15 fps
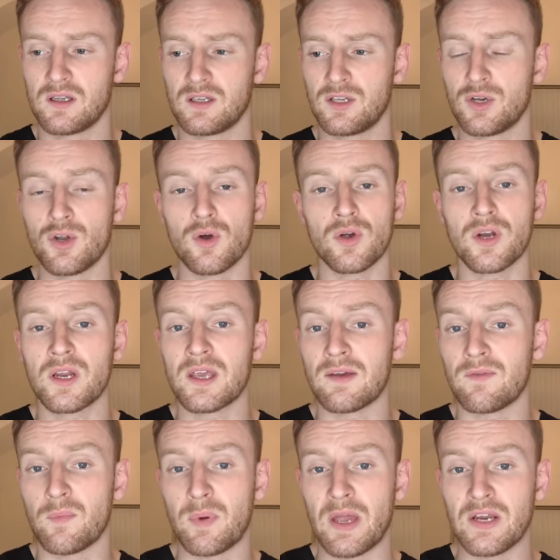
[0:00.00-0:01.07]
you're not going to
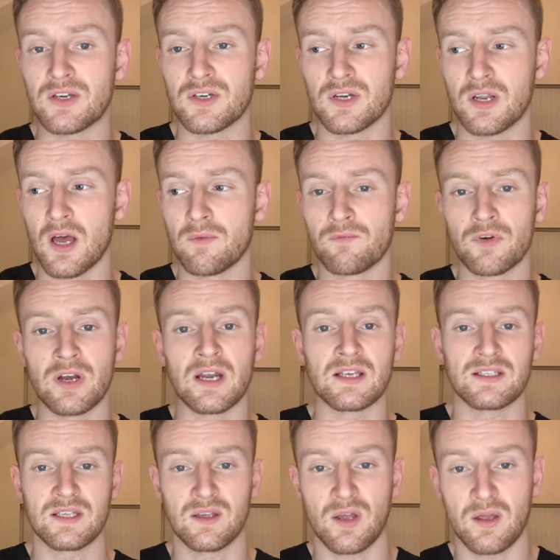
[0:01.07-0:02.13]
give a patient
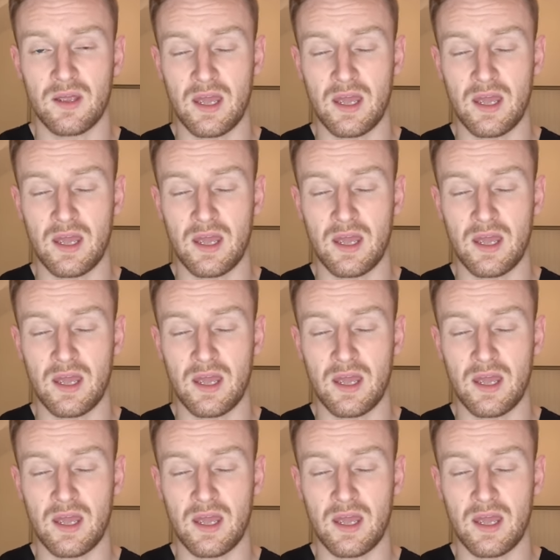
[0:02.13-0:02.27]
unrealistic